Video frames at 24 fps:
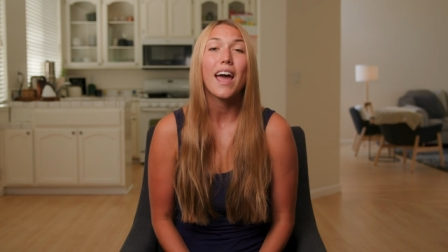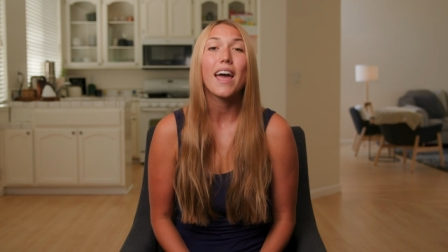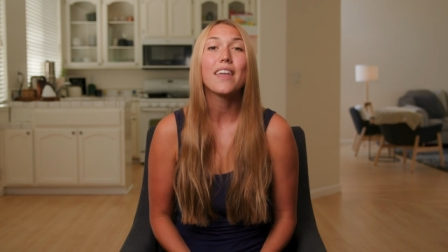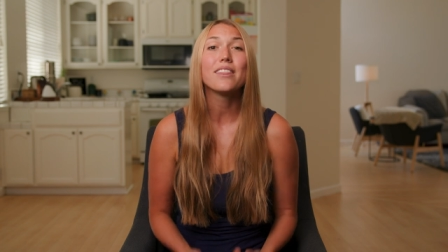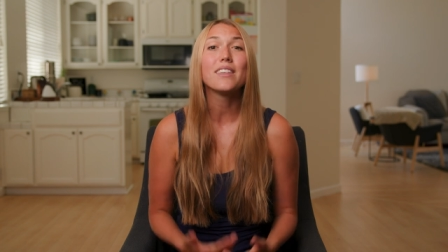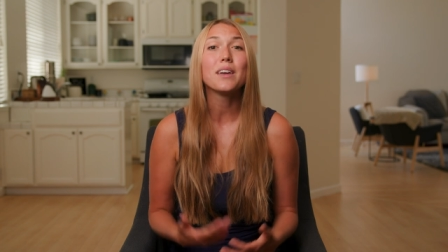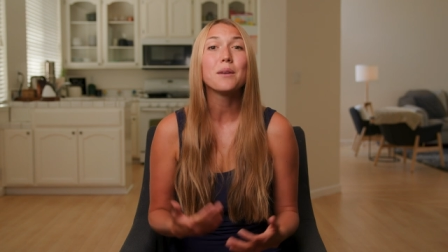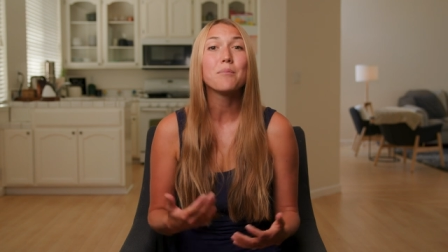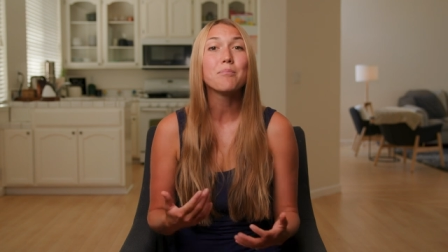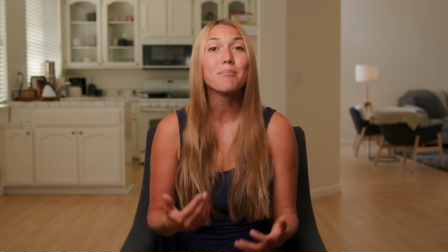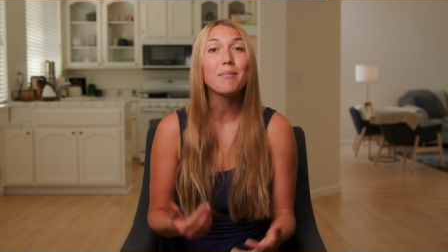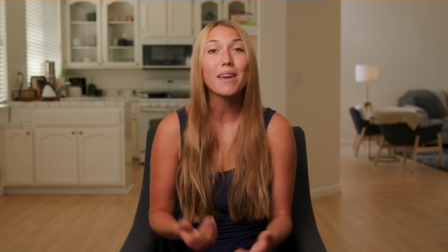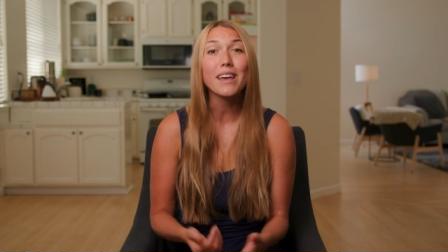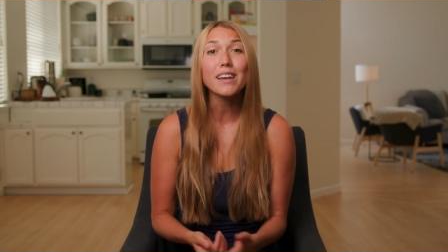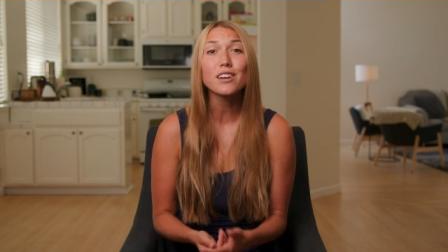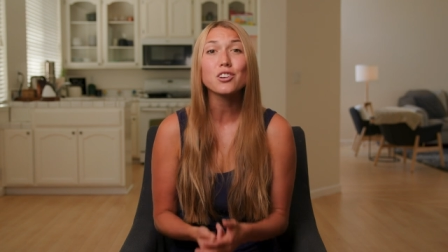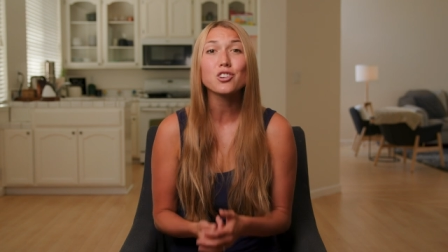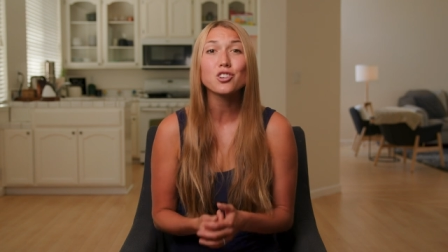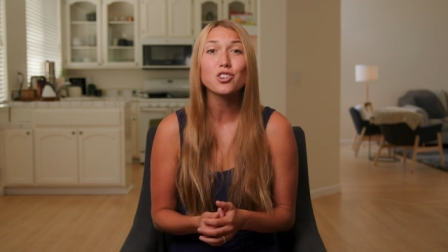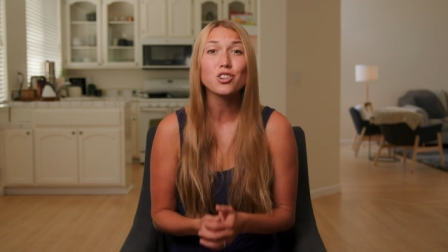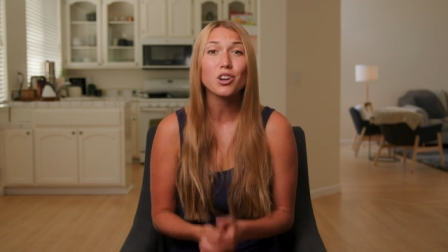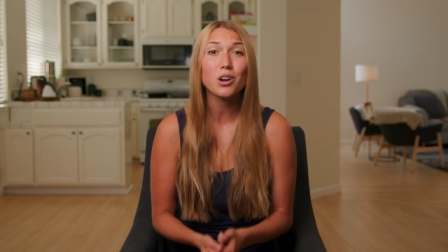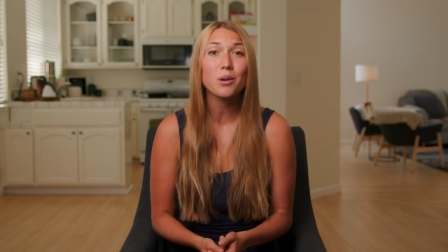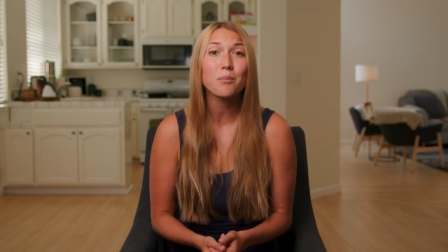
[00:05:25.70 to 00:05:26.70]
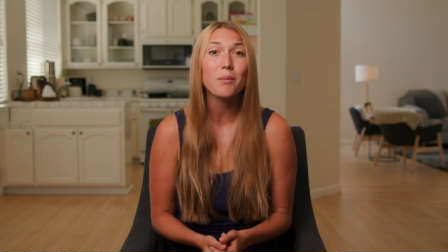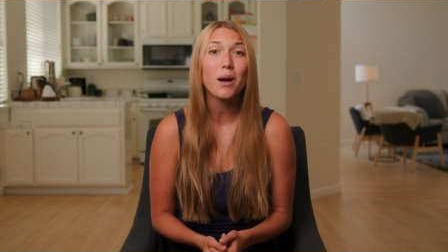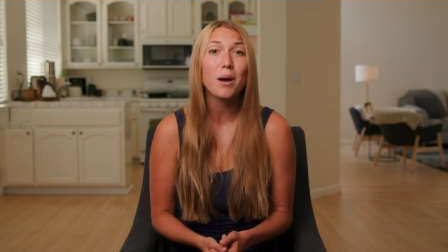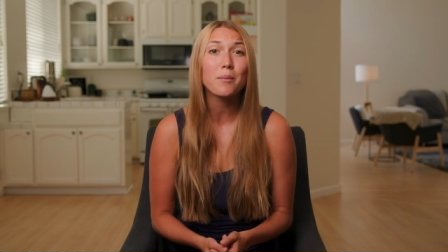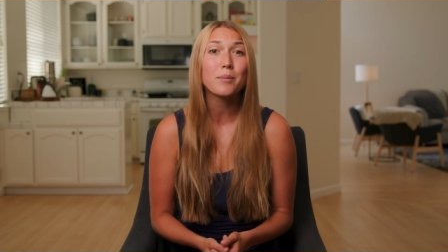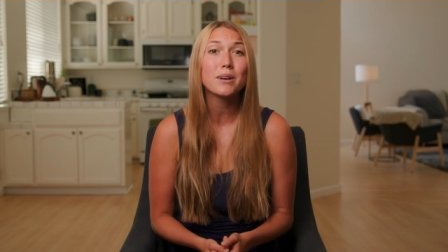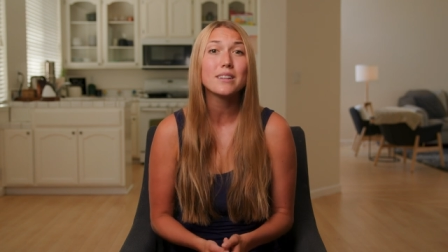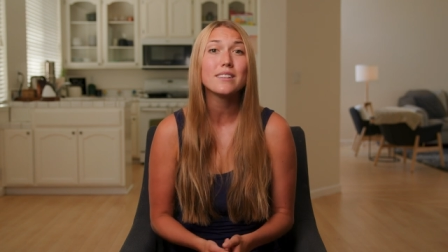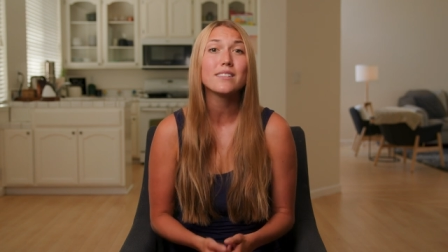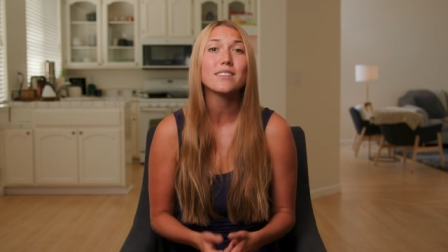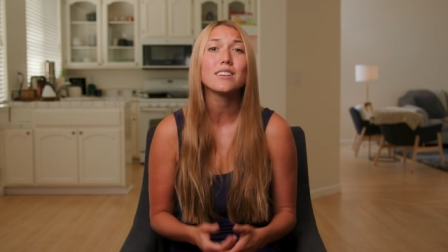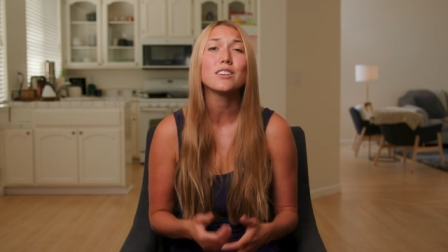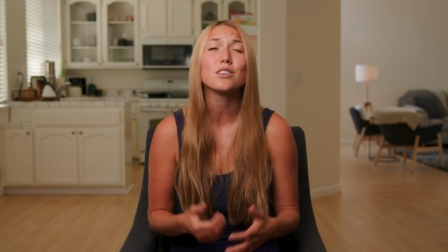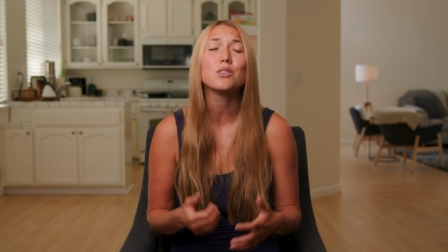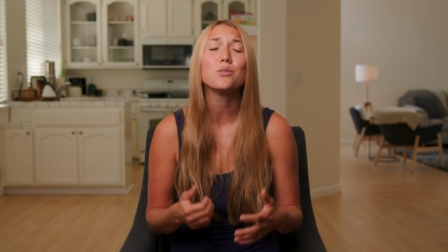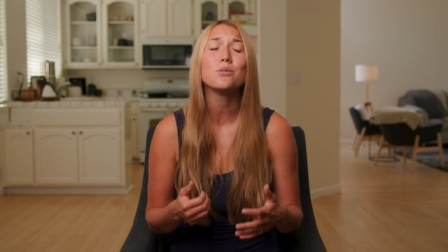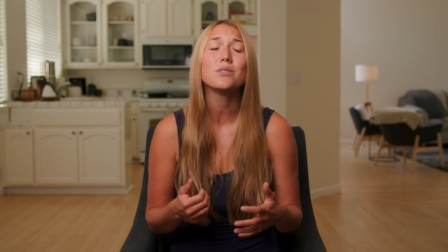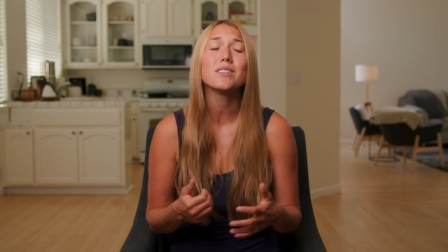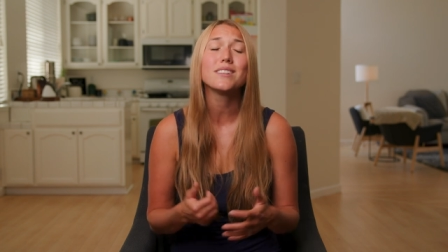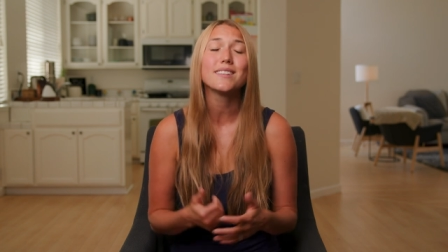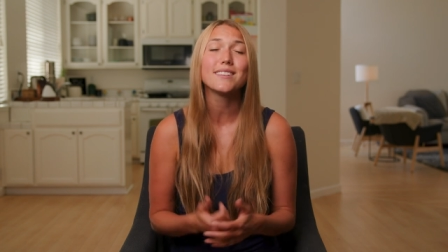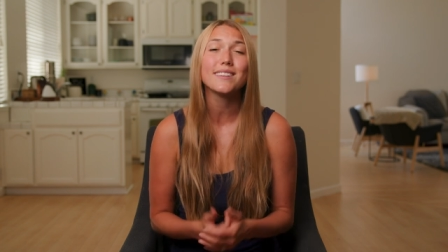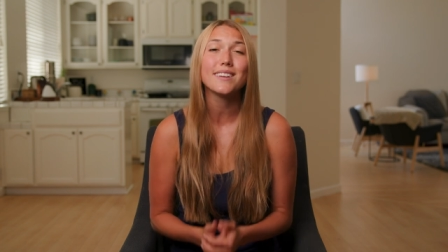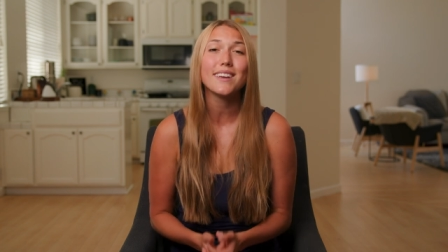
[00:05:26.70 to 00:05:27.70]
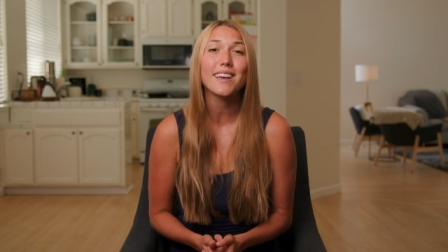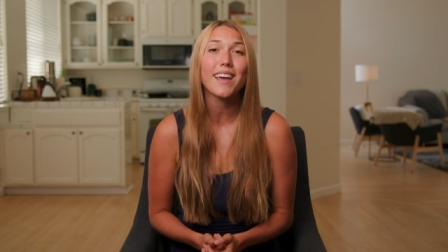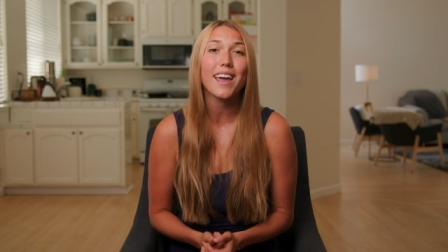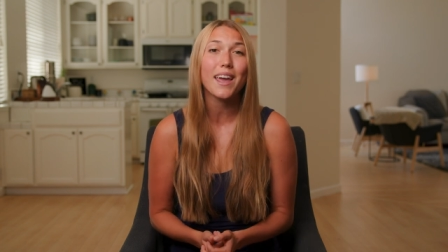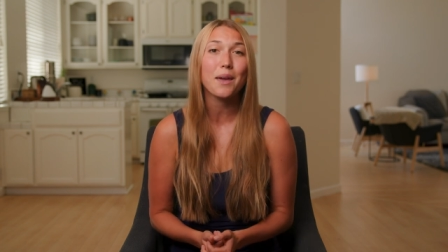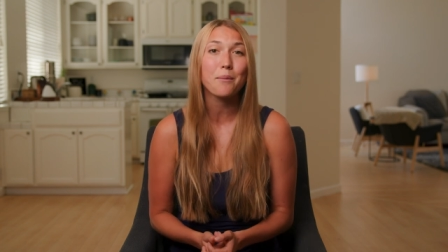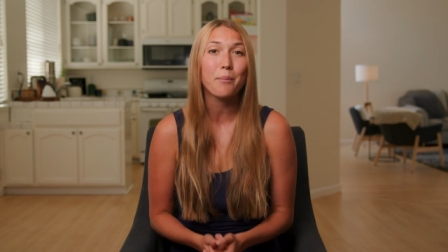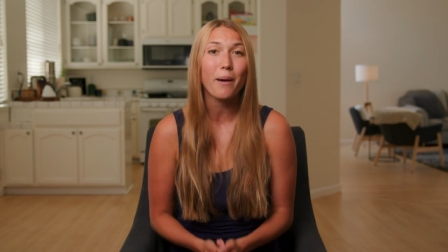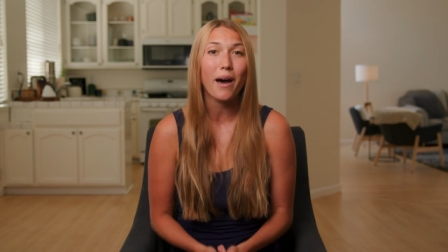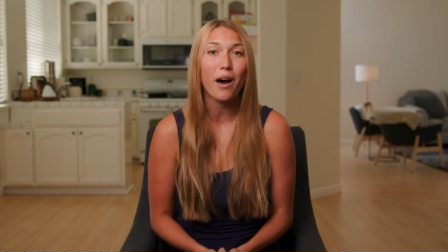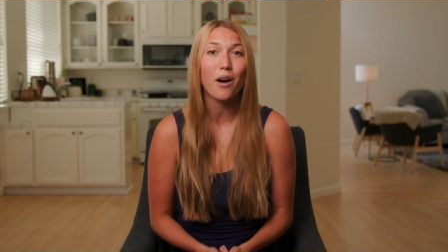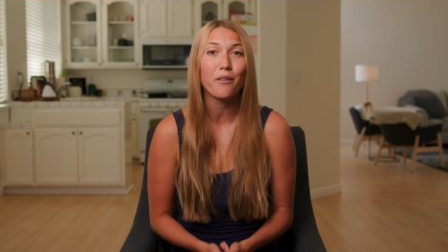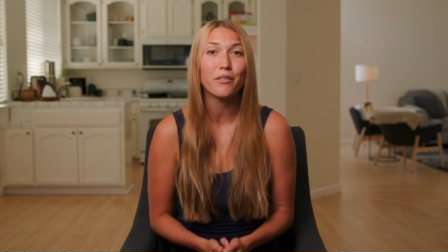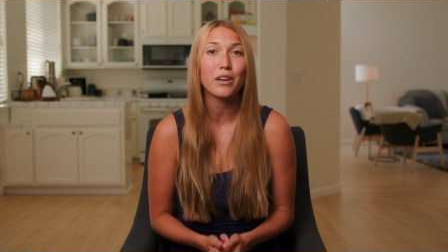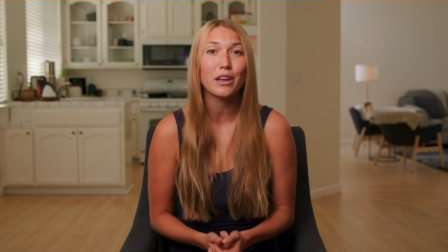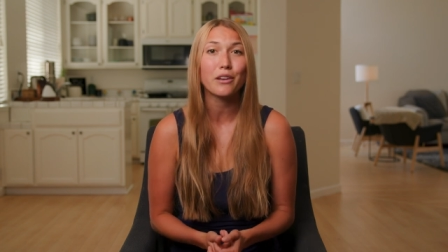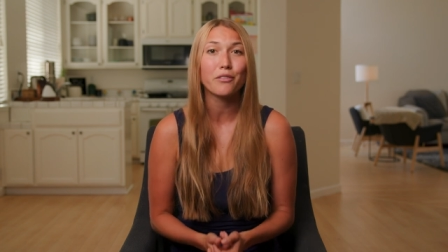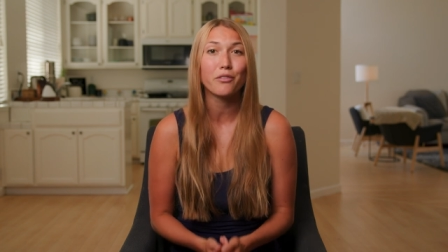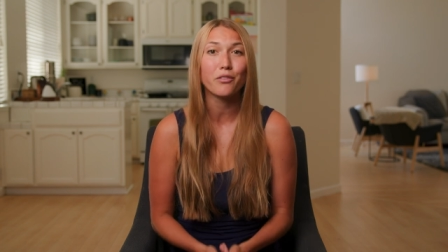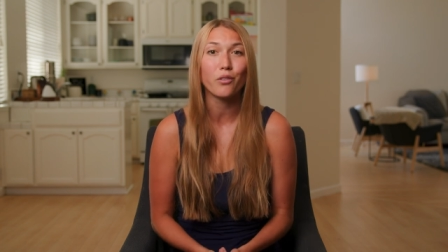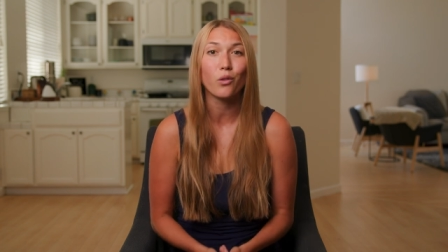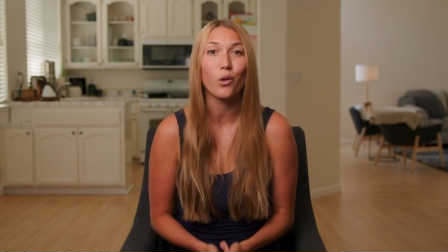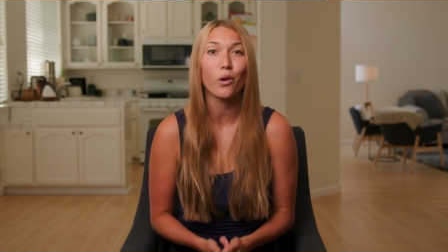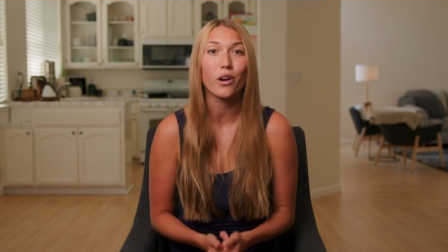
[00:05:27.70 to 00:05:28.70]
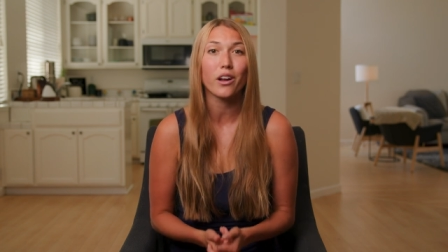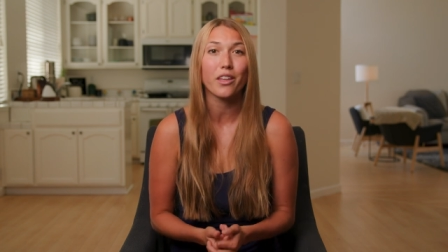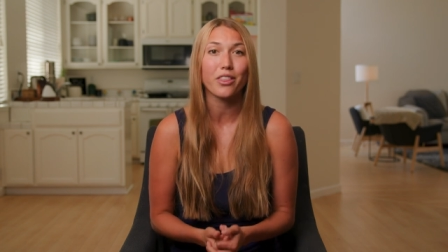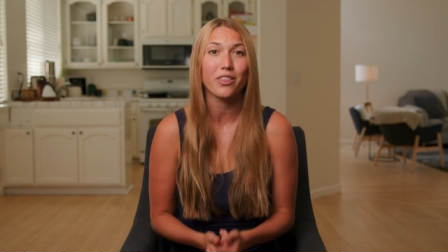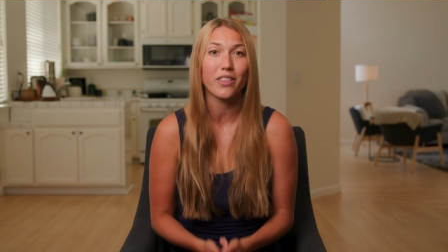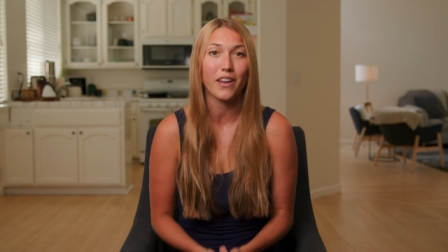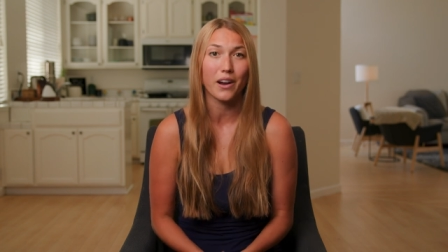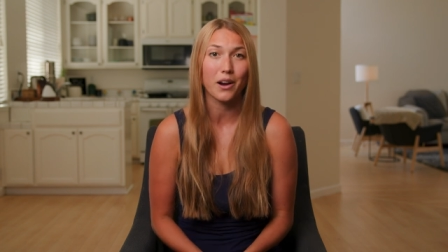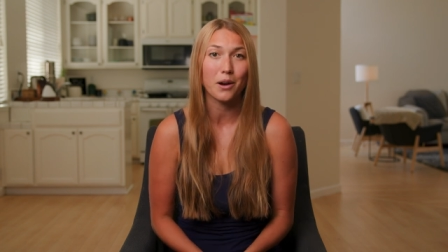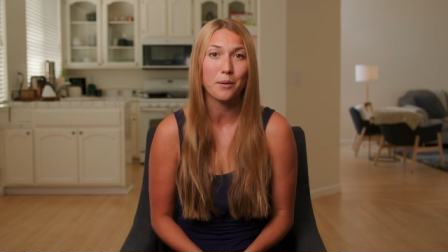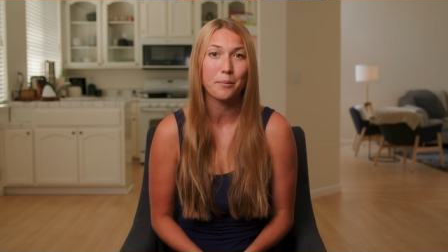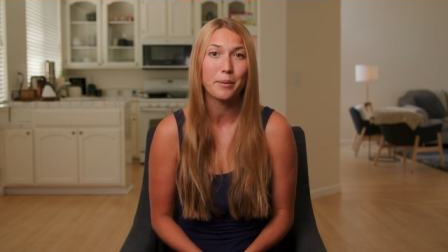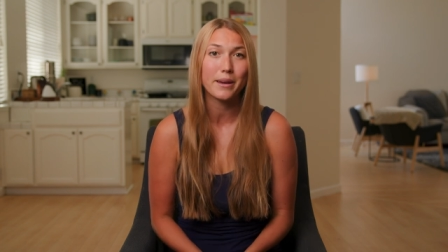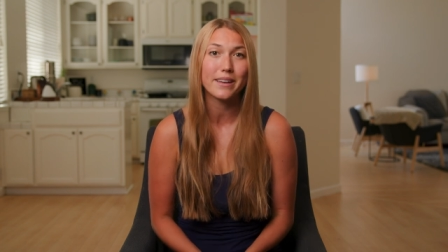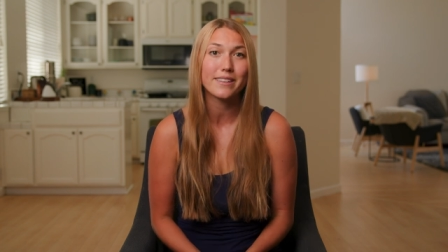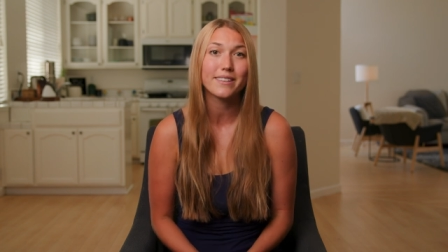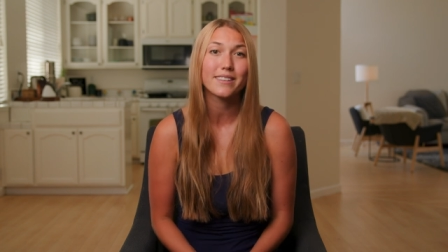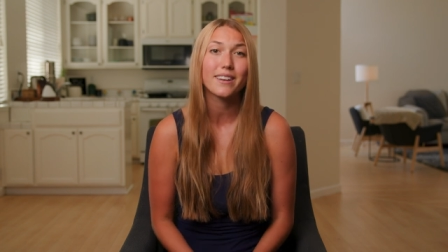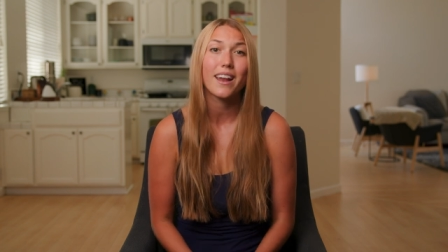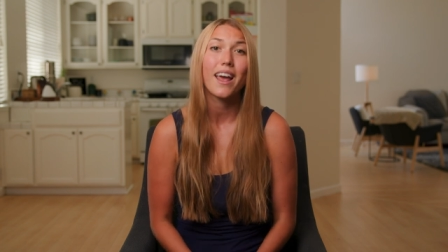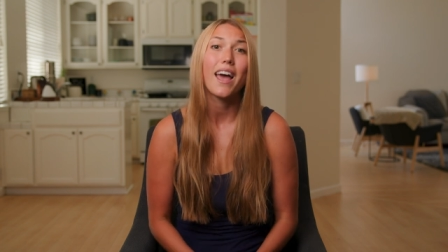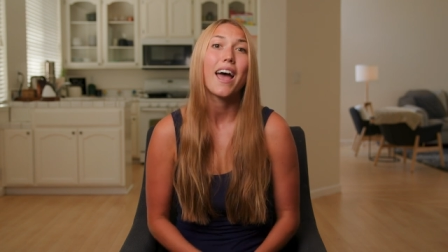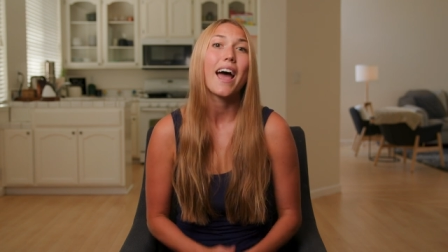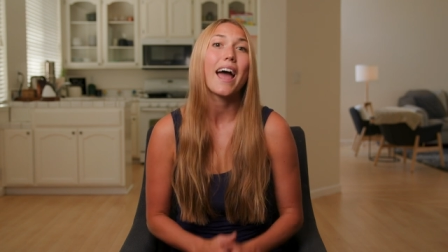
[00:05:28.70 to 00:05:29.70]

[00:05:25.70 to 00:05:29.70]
And then make sure, mamas, you see a pelvic floor therapist.